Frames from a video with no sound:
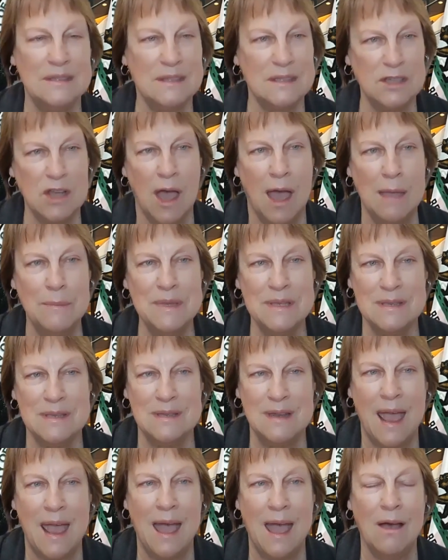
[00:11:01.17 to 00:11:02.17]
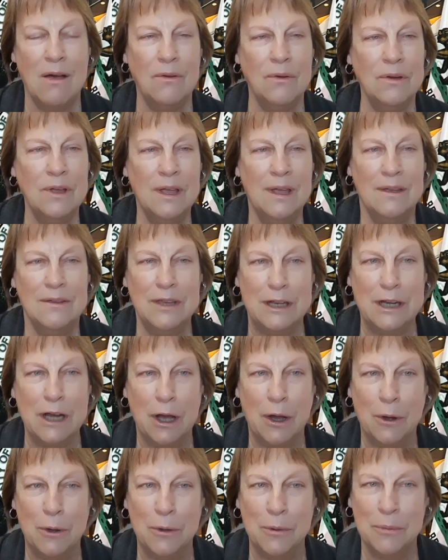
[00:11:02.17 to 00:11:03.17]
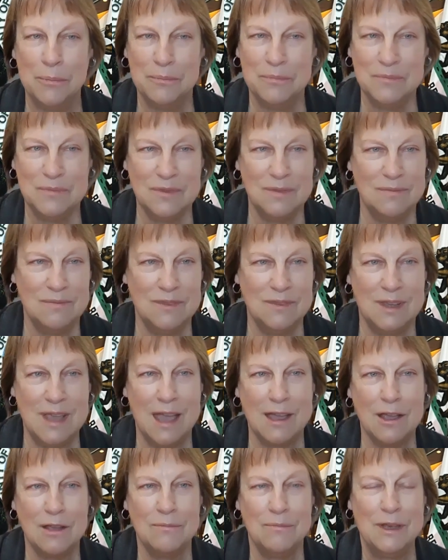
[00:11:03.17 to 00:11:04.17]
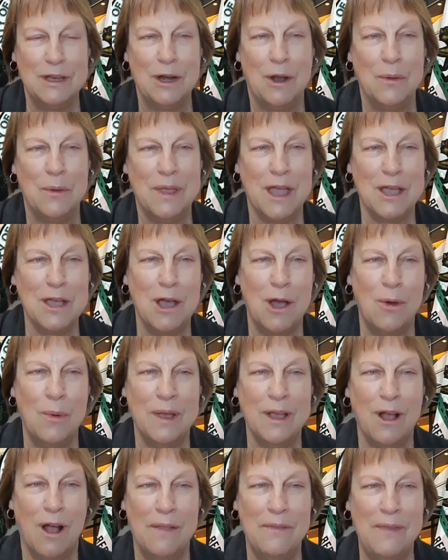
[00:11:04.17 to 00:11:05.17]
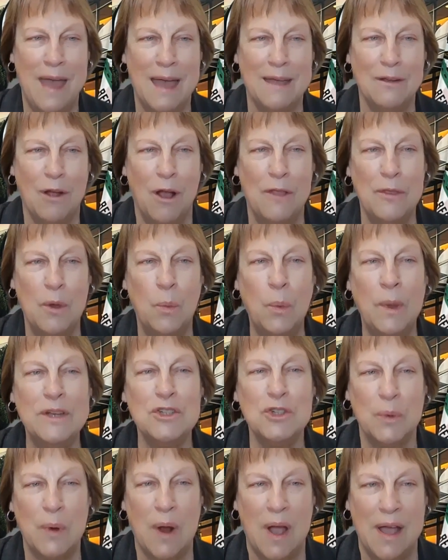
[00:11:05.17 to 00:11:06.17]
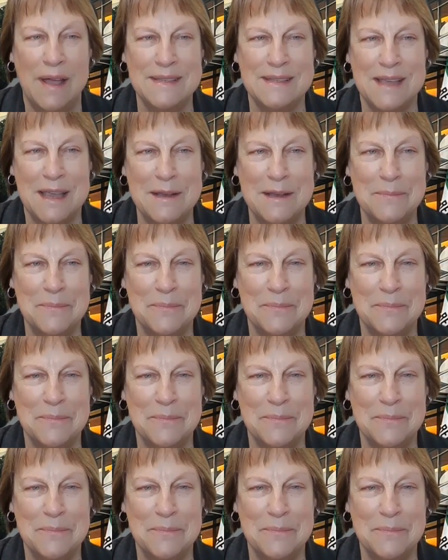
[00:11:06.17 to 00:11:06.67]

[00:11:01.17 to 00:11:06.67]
The time is now, get going on that, on the winterizing.